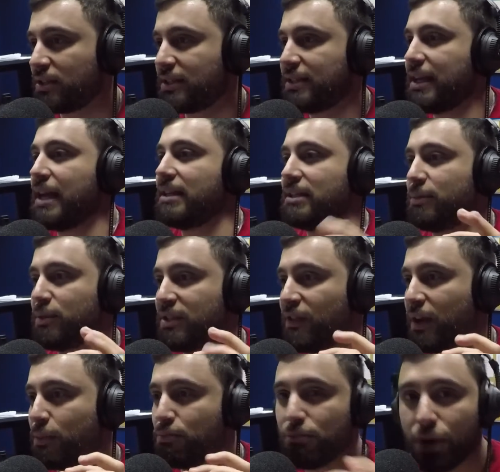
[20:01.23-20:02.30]
set,
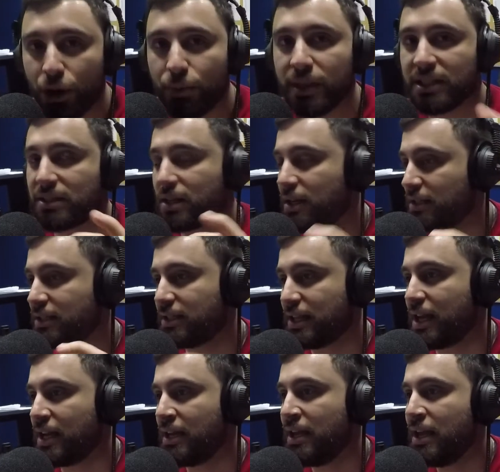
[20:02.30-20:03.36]
specific moments on
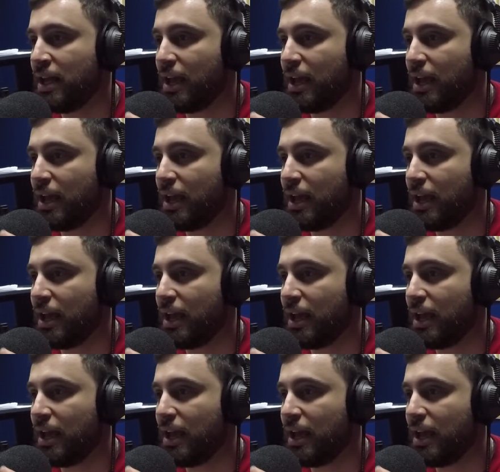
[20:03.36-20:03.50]
set,